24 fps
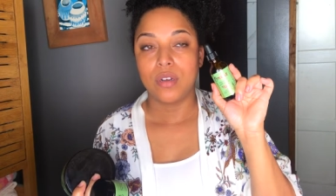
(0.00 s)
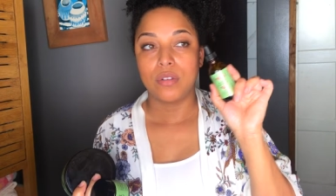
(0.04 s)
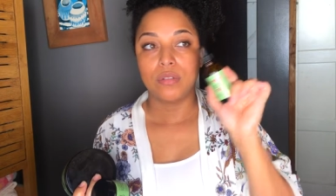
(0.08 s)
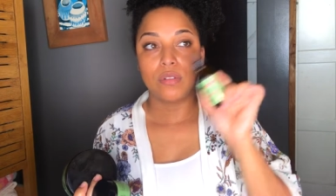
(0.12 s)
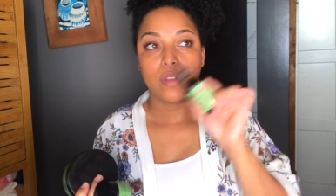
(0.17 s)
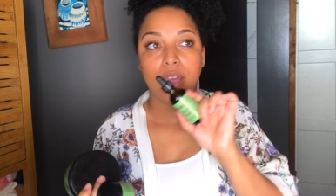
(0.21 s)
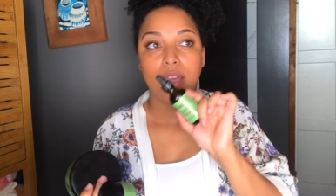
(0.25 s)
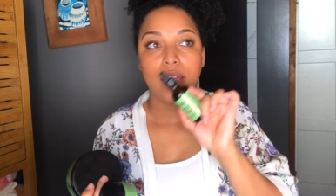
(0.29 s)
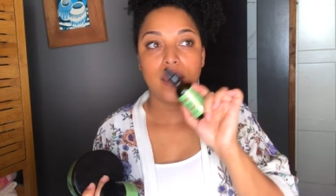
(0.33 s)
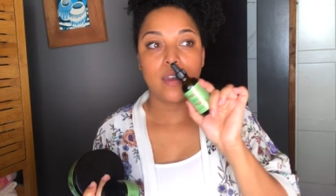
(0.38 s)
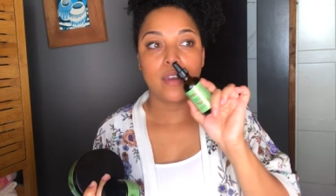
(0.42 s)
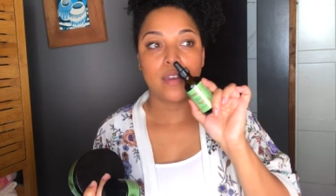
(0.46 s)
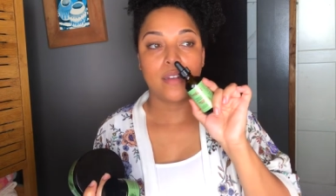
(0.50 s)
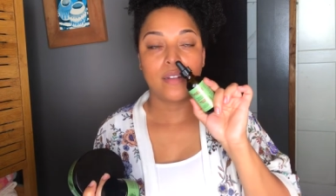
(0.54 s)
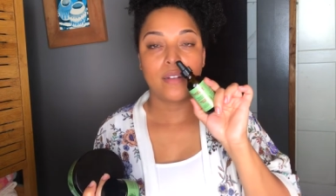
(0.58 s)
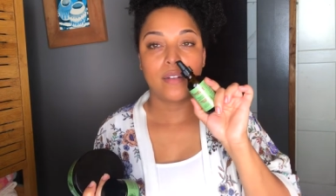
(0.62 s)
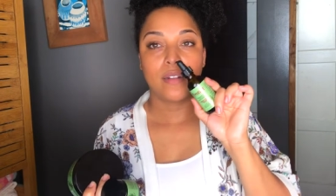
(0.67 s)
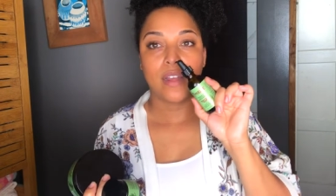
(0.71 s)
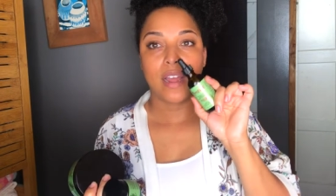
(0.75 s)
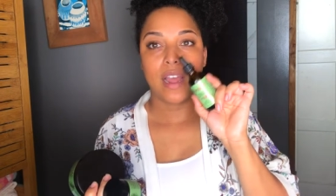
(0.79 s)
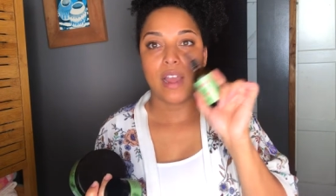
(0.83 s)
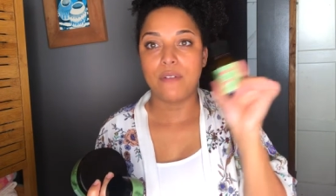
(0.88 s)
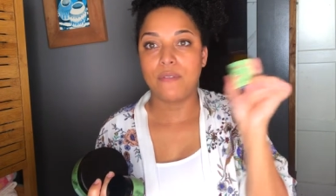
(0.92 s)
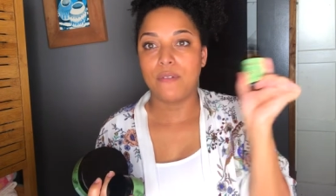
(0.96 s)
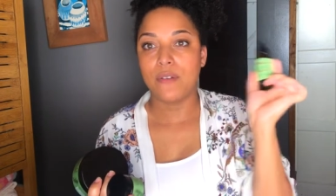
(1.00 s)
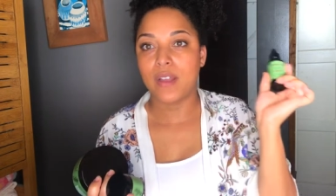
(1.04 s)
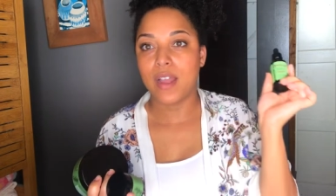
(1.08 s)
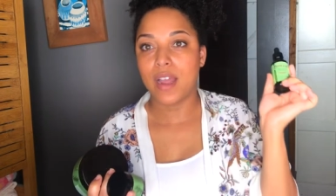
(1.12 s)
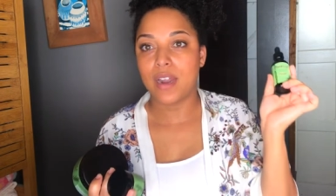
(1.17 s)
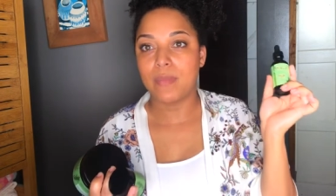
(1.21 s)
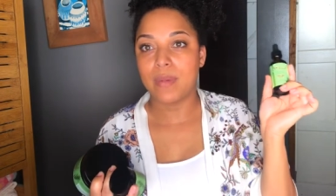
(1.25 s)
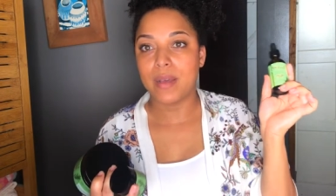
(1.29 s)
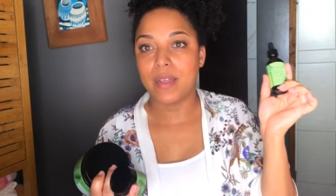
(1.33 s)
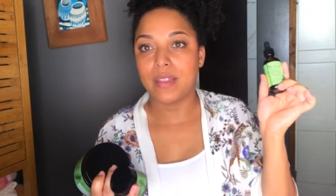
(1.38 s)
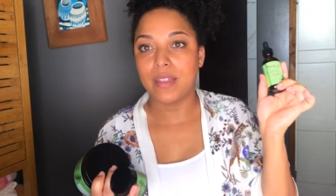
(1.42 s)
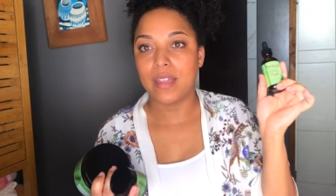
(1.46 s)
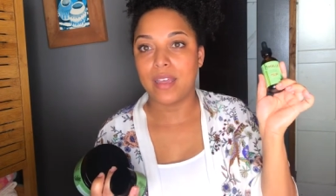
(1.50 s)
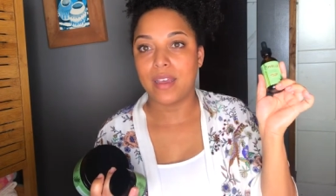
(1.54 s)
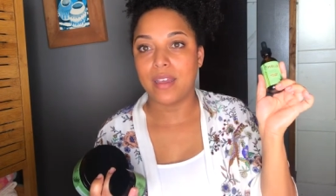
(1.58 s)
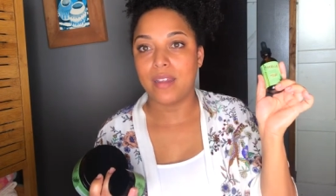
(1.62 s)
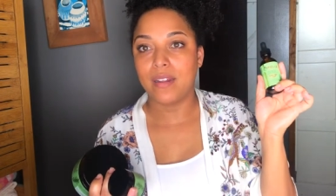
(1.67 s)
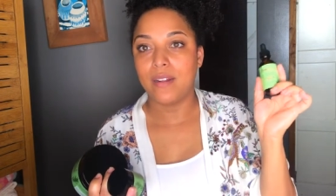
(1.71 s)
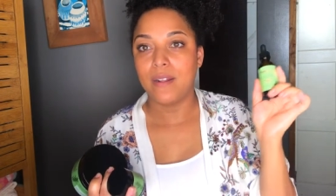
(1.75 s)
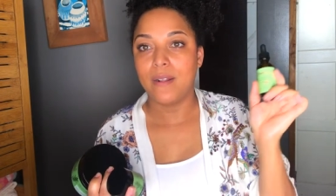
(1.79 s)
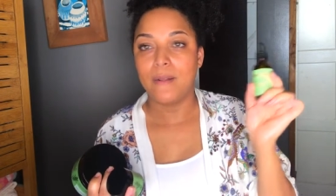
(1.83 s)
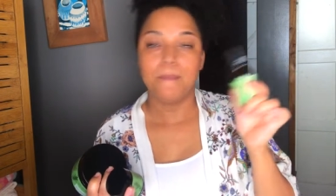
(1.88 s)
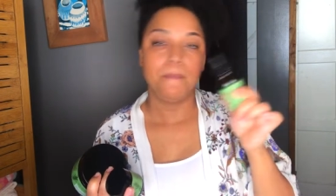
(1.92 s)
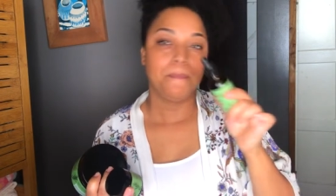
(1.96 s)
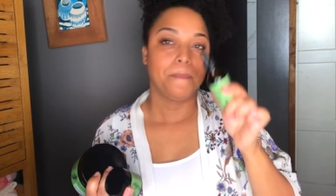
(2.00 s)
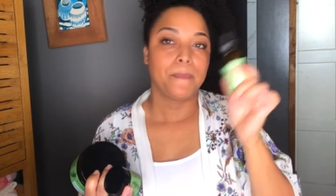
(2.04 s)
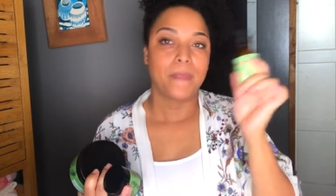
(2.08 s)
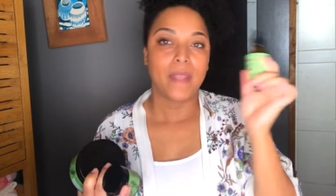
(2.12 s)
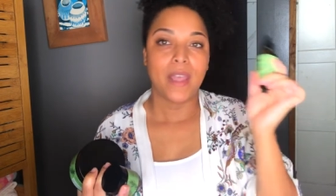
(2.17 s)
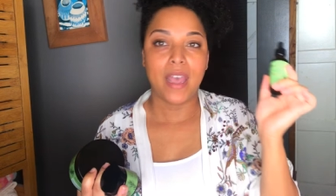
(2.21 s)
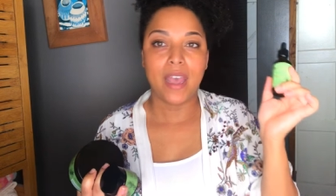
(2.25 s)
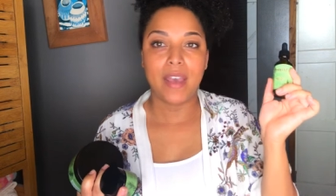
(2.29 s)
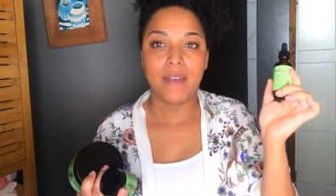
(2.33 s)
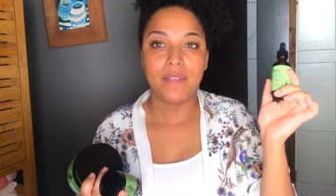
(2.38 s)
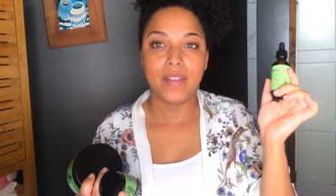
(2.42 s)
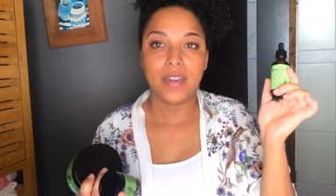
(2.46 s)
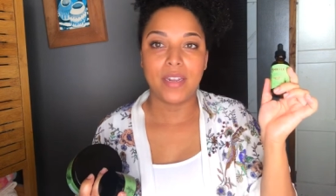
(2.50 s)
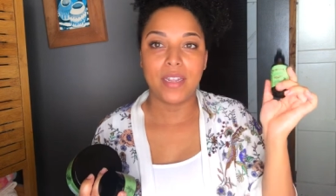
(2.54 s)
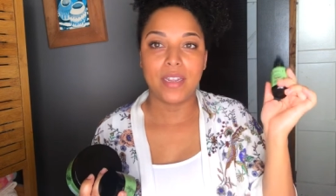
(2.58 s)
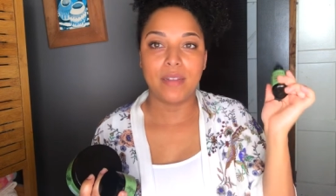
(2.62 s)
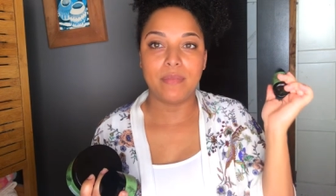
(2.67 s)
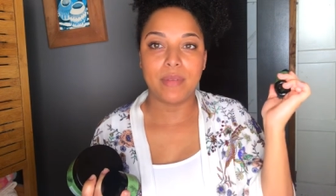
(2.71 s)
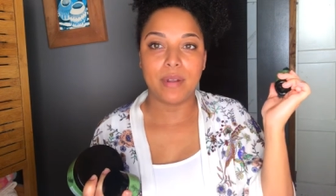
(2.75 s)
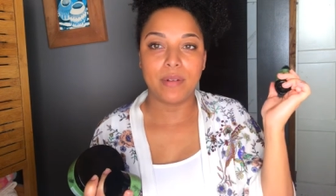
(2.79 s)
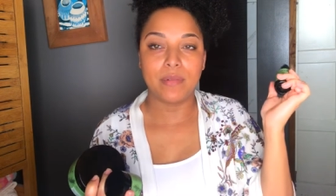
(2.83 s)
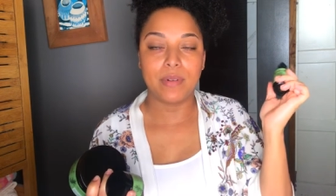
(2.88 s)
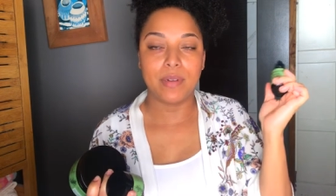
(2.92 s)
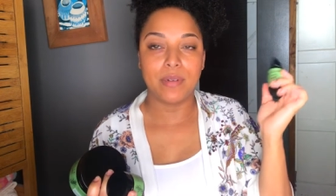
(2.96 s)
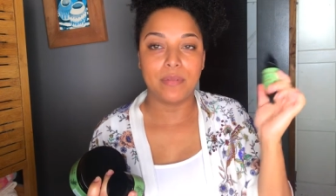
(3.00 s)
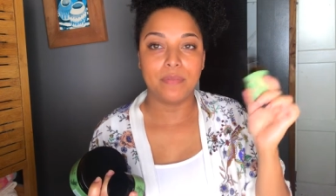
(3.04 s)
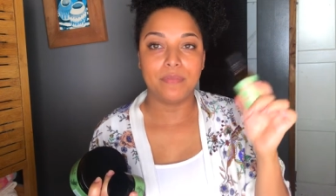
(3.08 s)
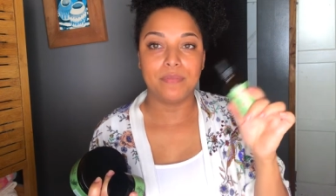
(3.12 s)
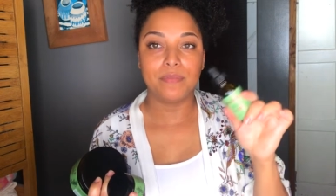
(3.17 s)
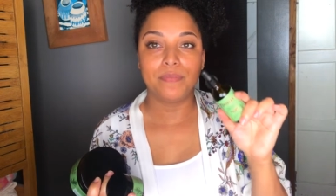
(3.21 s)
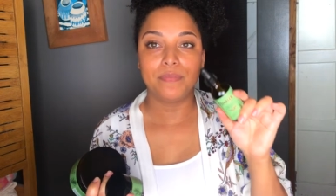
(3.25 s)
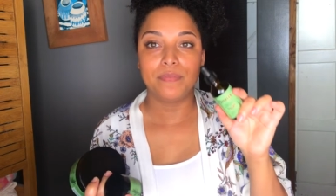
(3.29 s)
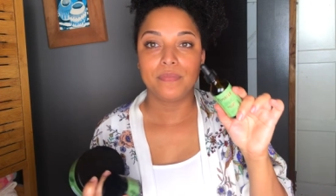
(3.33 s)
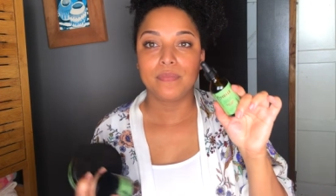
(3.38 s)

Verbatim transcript: Like, I forgot about that. I have it in my room.